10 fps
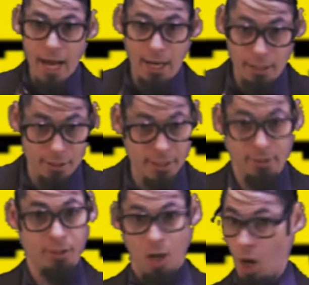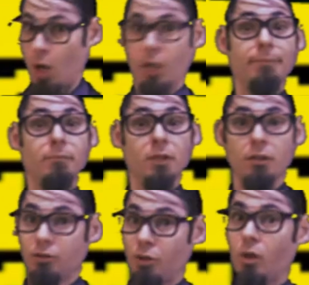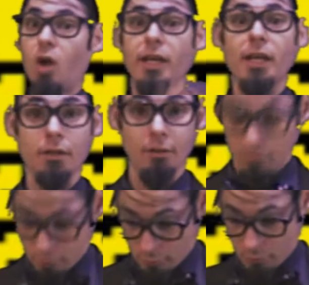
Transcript: and it's time to log in.